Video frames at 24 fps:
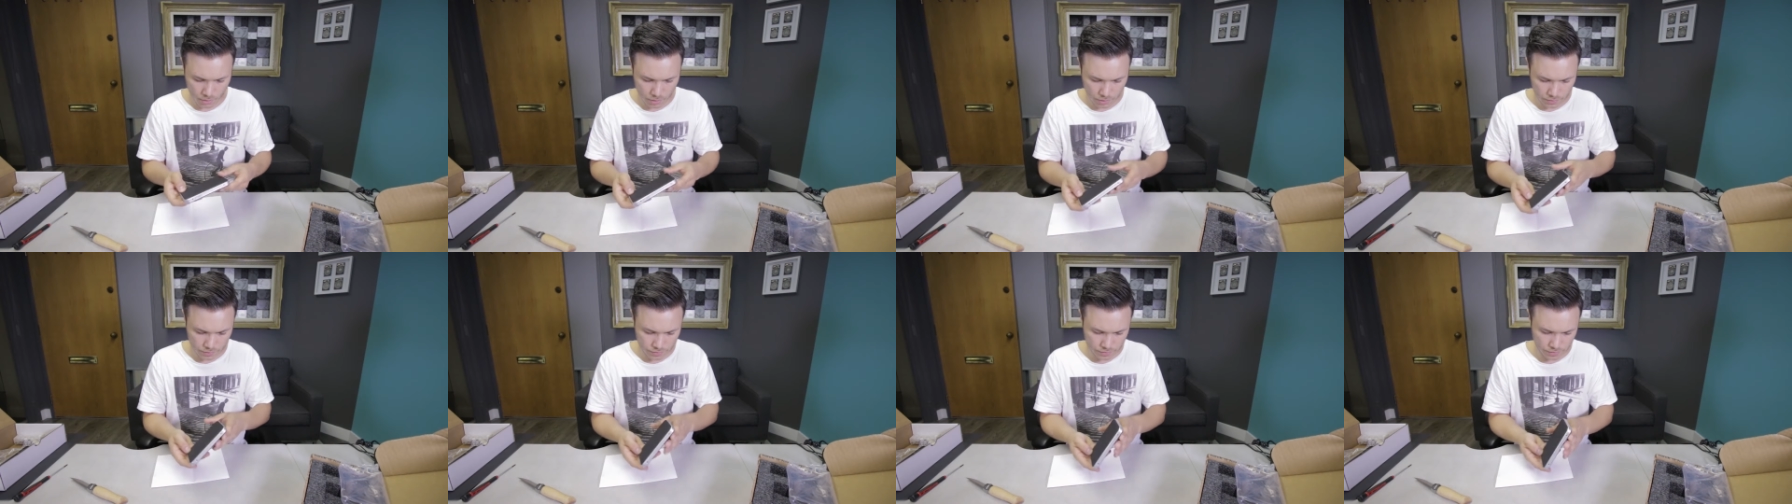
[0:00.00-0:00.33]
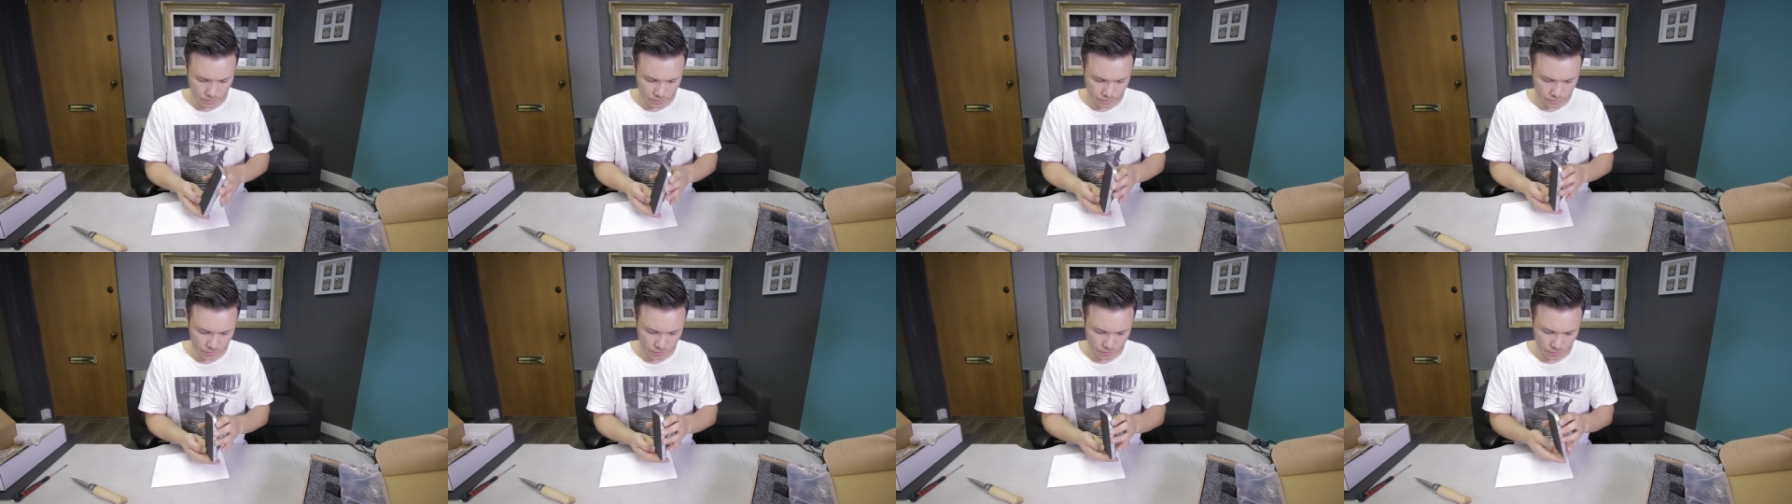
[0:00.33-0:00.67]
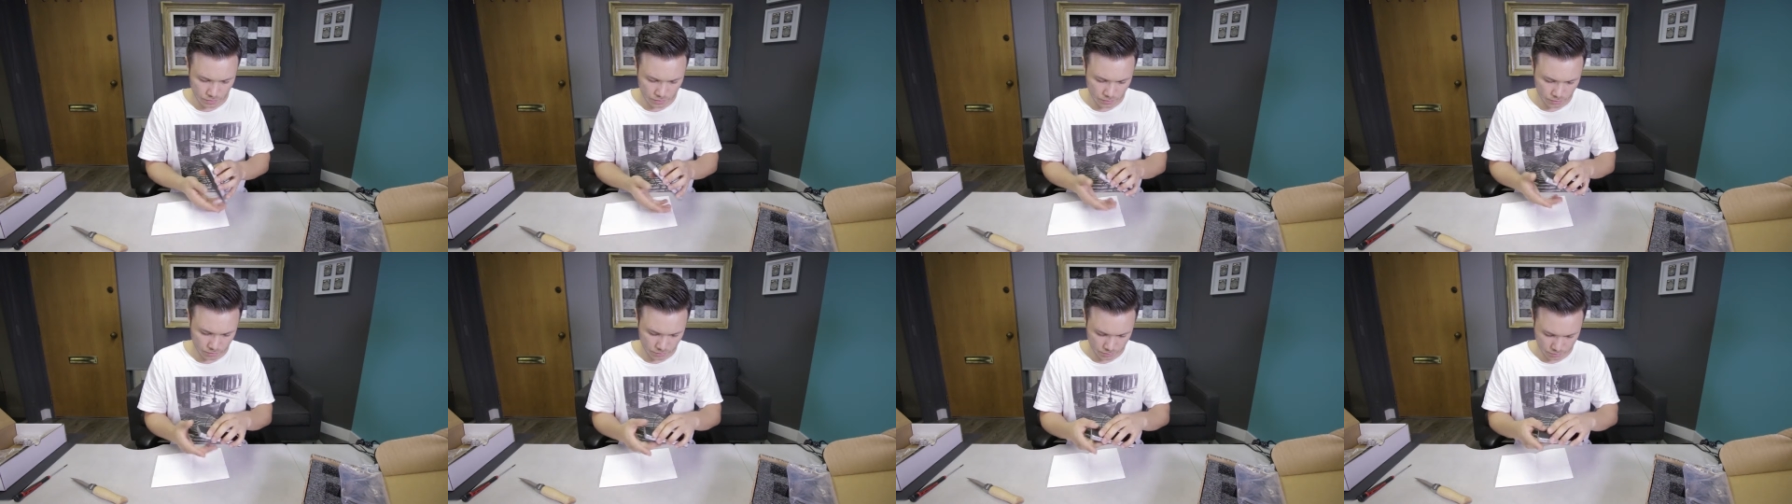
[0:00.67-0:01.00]
It's an
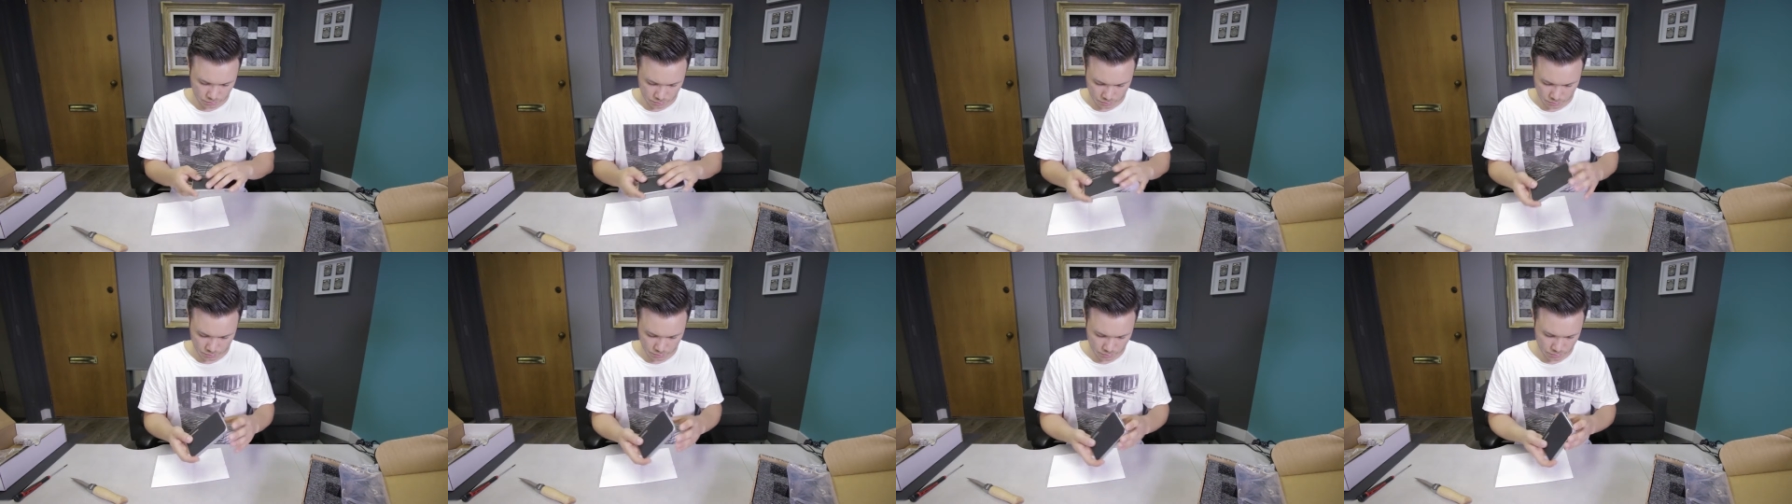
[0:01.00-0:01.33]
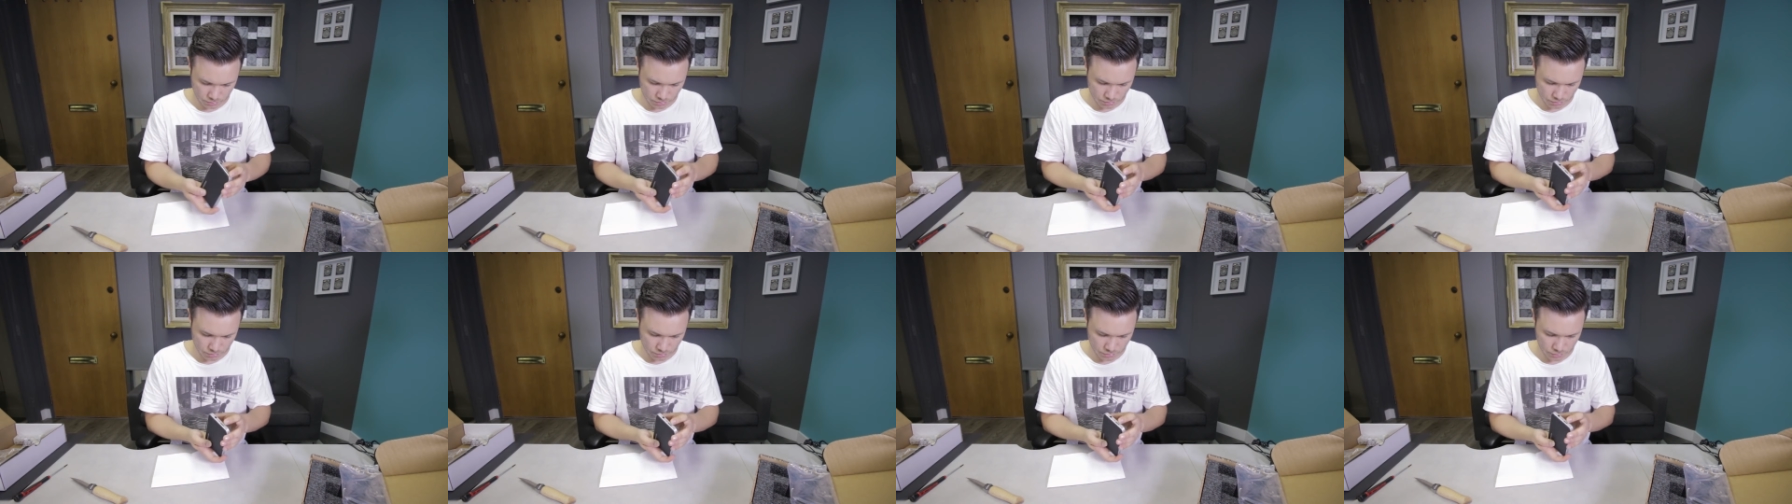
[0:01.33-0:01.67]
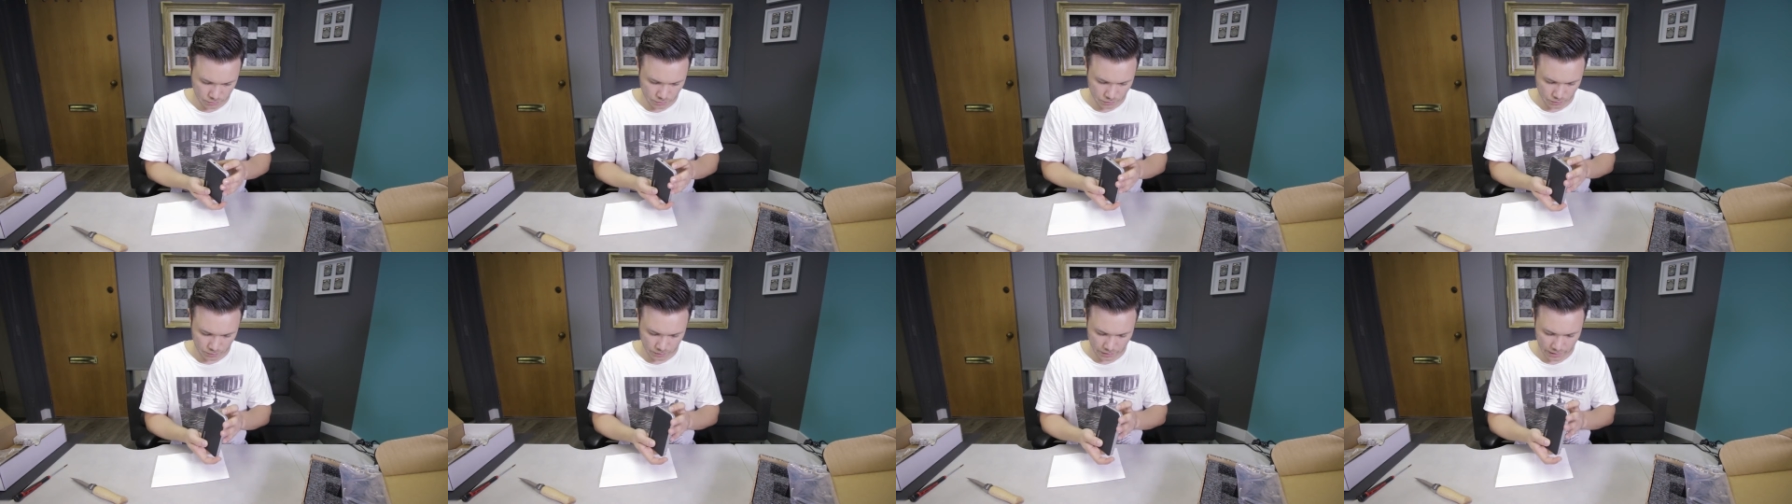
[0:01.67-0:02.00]
external
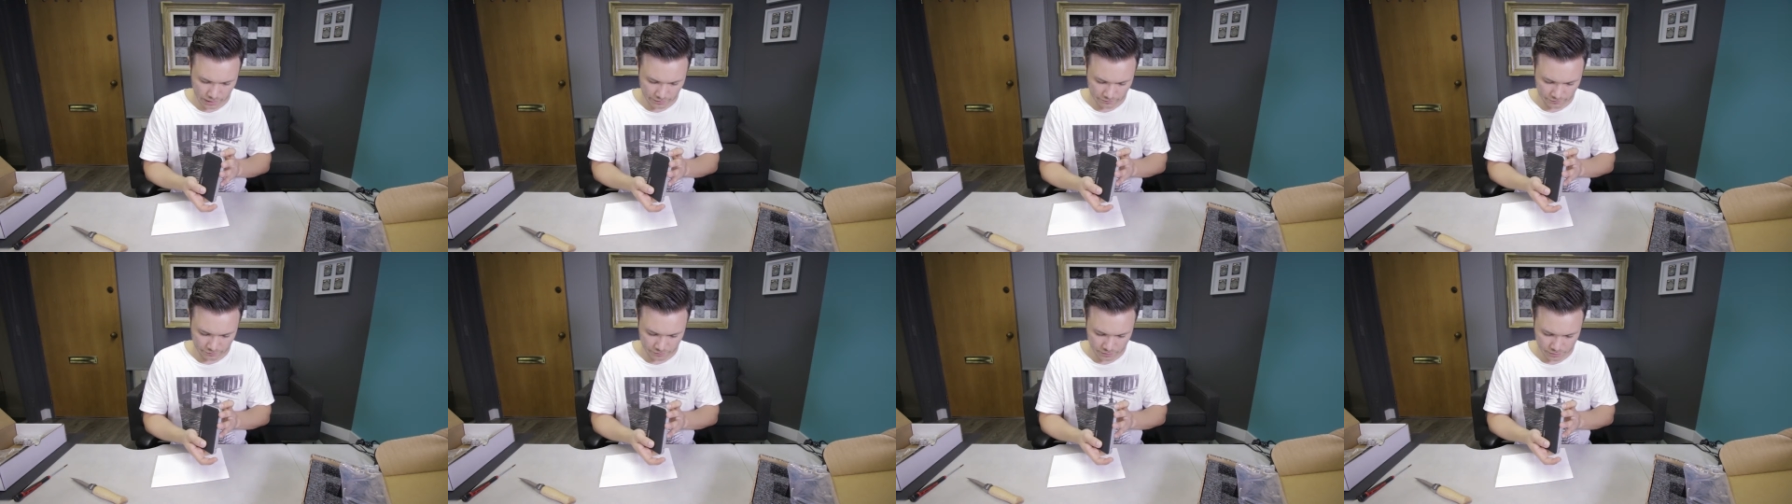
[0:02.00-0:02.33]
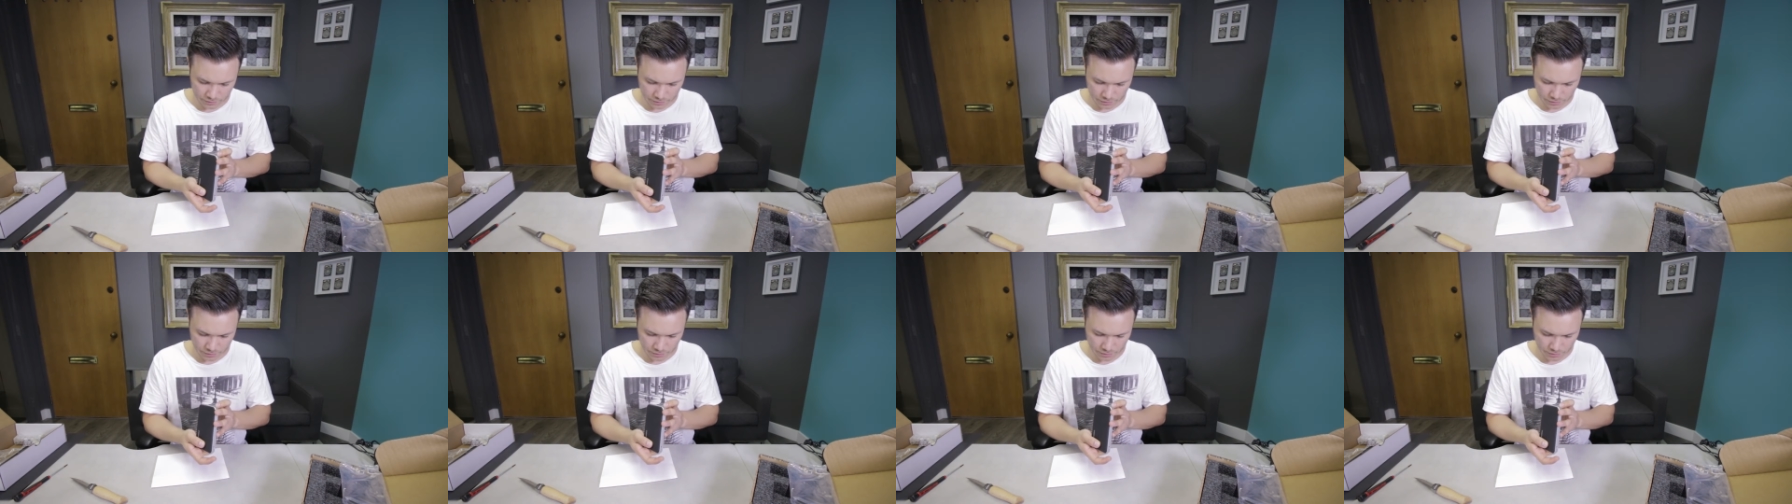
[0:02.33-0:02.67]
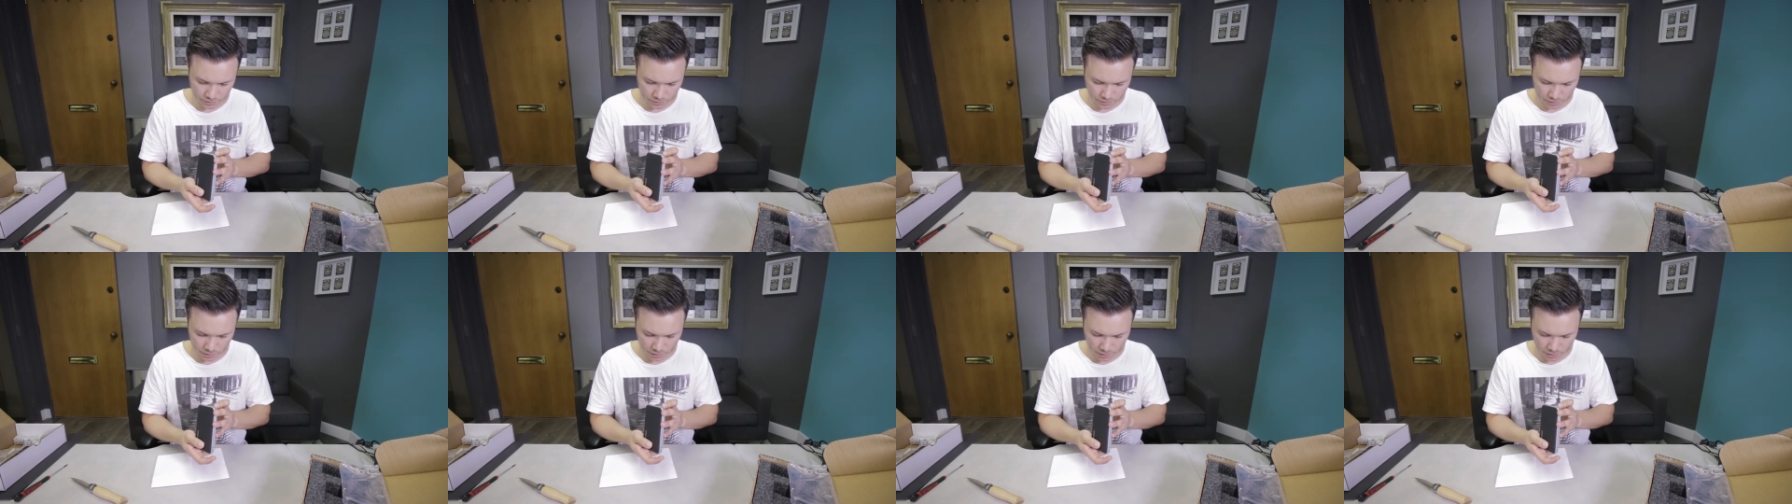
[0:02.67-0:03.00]
two and a half inch
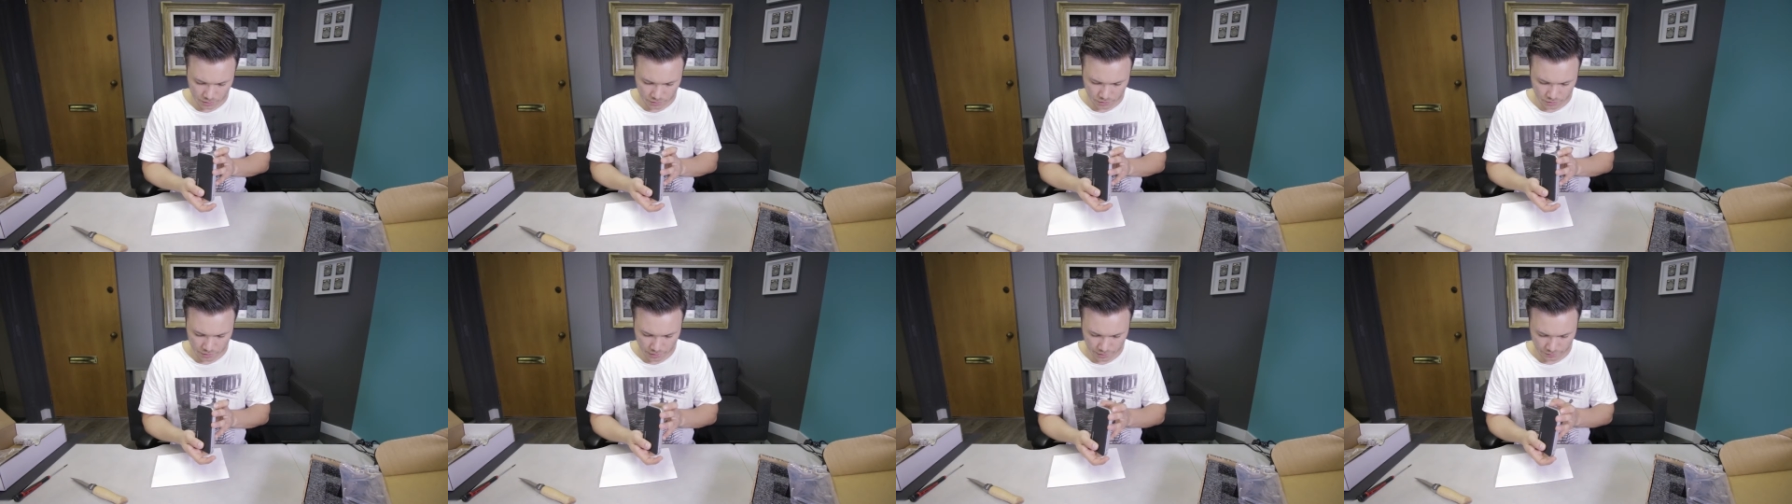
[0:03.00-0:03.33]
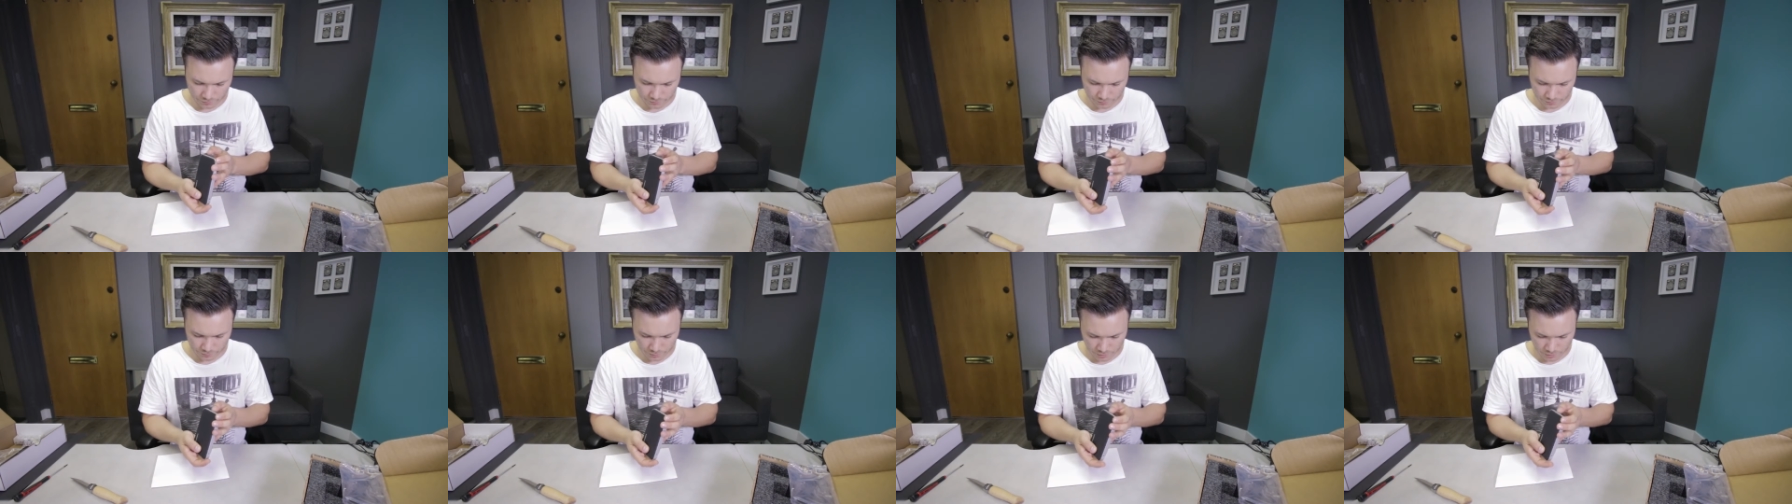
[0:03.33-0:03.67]
hard drive